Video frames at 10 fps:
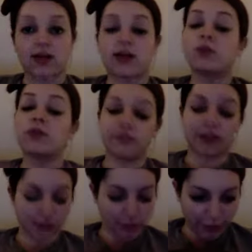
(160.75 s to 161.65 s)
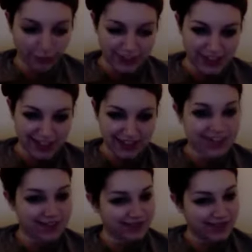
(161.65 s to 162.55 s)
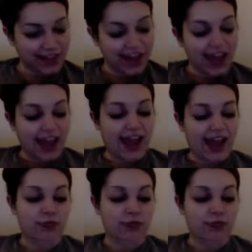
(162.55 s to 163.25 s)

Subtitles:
We're leaving at 3:15, and